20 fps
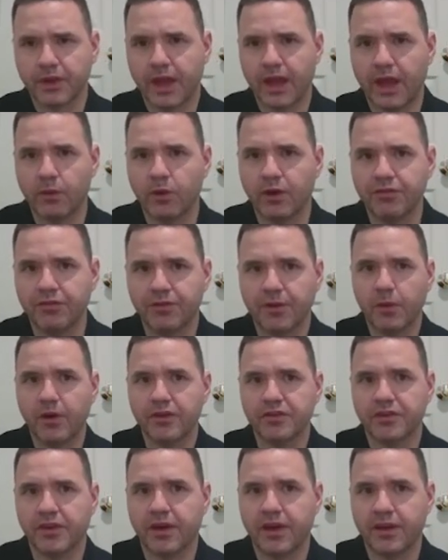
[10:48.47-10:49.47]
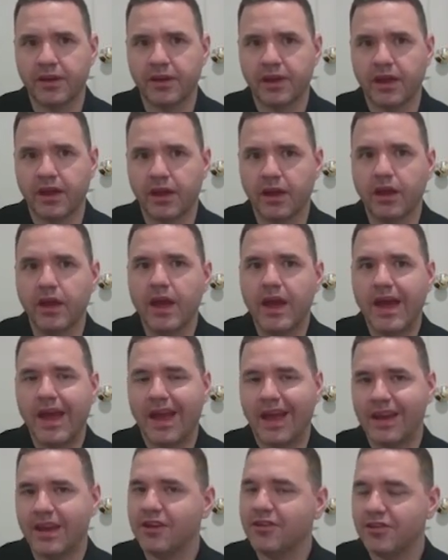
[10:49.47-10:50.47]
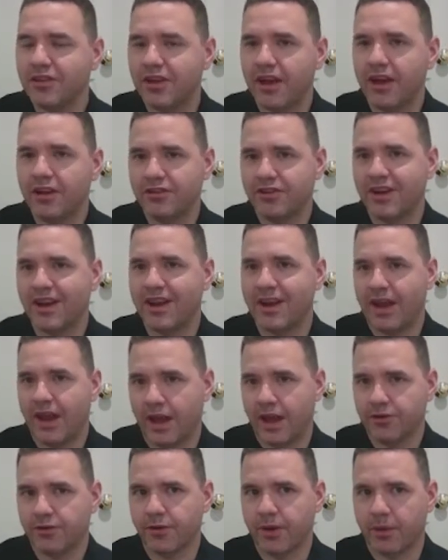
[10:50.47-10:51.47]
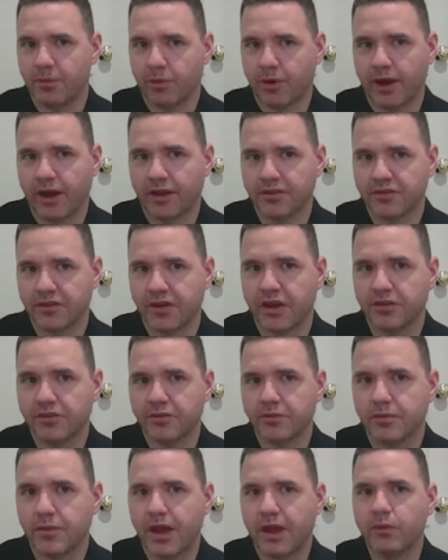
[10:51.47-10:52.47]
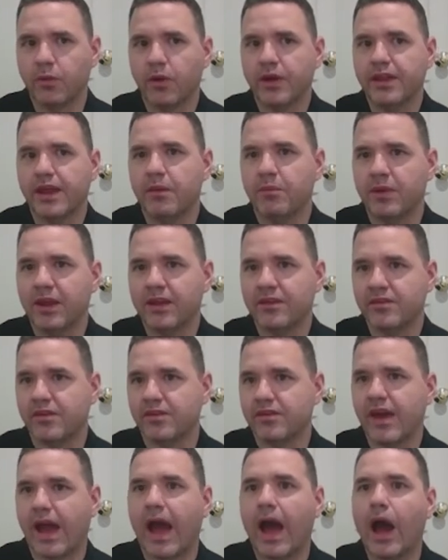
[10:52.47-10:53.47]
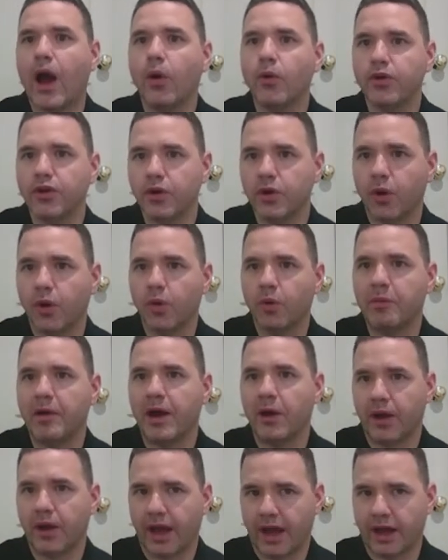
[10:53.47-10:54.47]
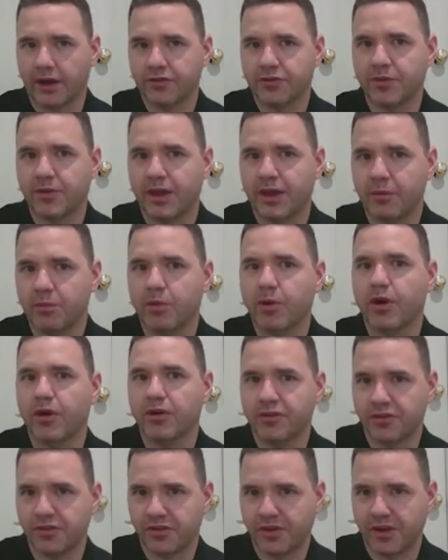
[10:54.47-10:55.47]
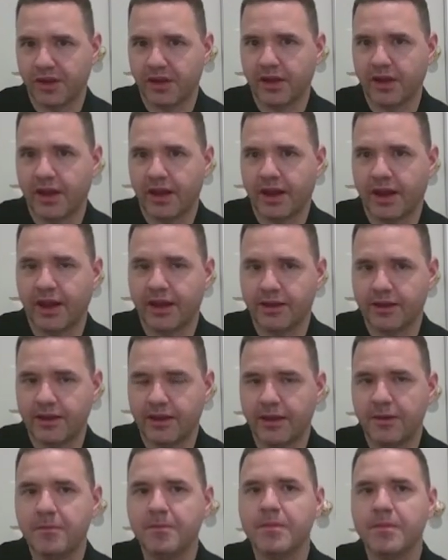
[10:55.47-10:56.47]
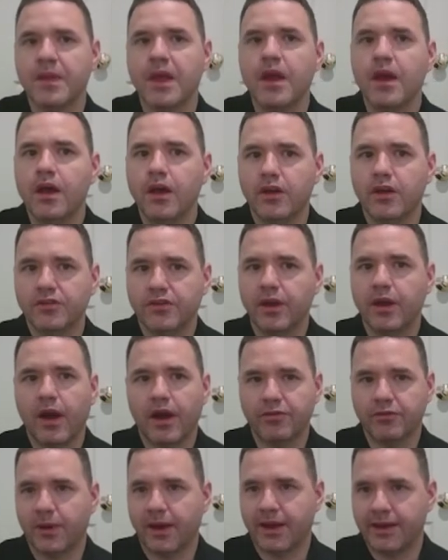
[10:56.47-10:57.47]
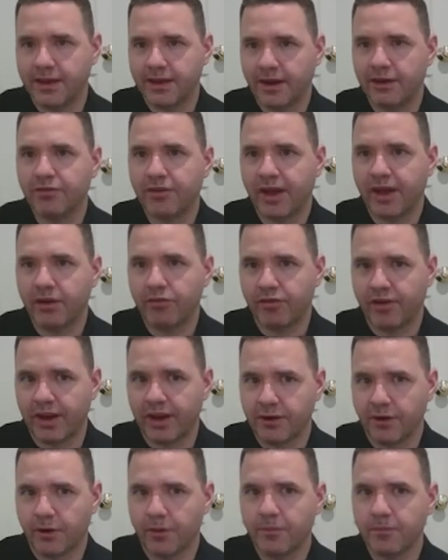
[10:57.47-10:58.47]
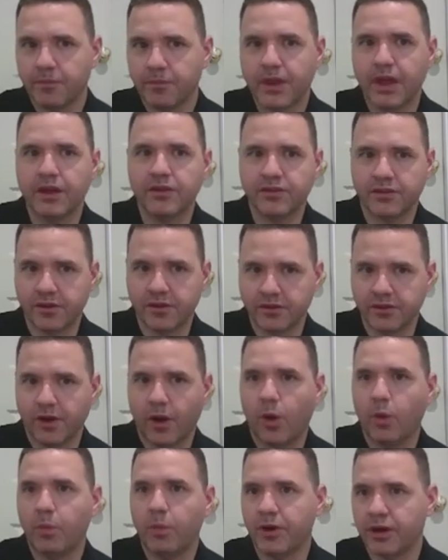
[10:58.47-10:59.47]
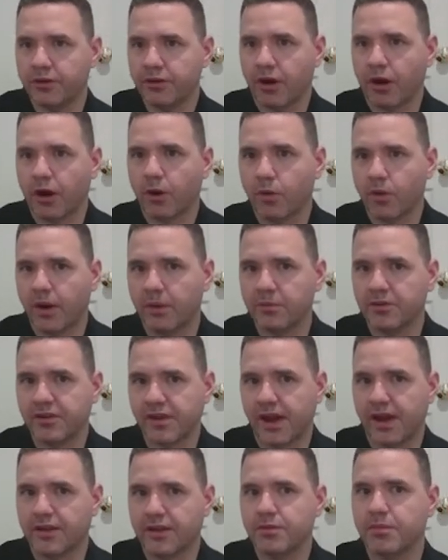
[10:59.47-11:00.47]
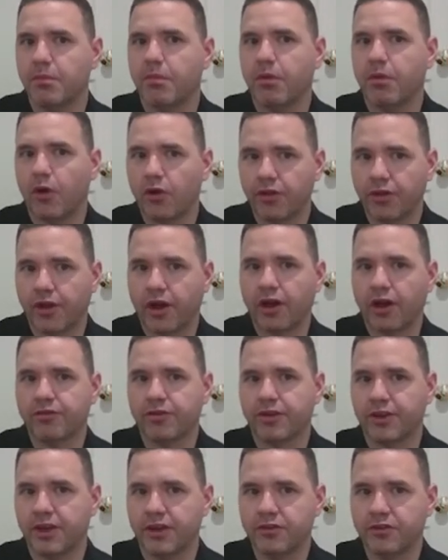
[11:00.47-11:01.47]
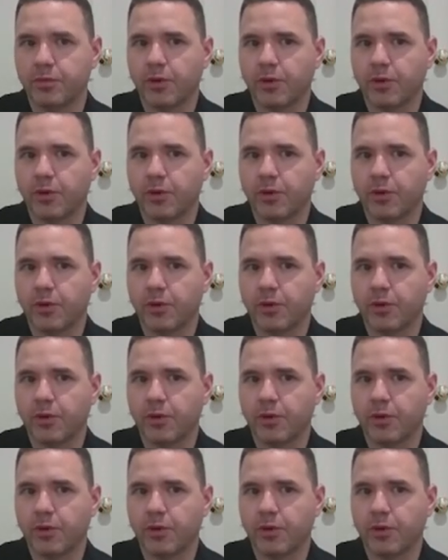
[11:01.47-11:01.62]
And we focused on the initiation and entry process. And what that means is how you go about actually purchasing an ID. So you have to identify a vendor. And since open and dark websites both offer these